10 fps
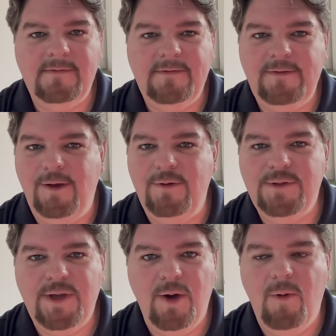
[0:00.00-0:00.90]

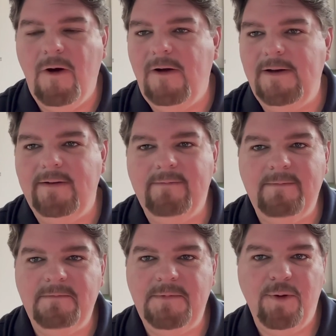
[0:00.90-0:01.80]
just go on and
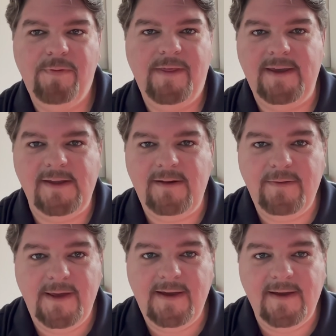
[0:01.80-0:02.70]
don't think
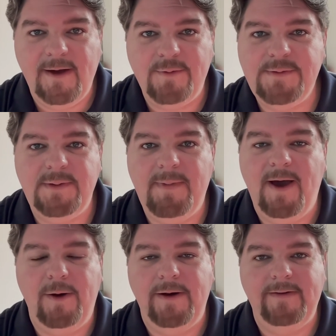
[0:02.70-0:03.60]
anything else
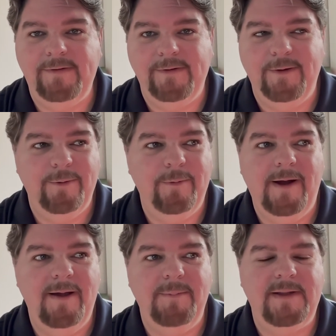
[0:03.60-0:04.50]
about it.
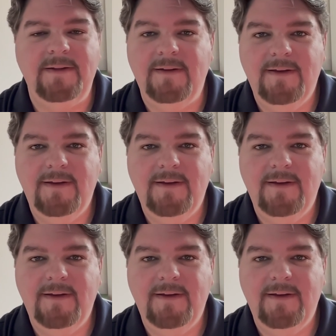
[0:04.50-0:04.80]
I mean,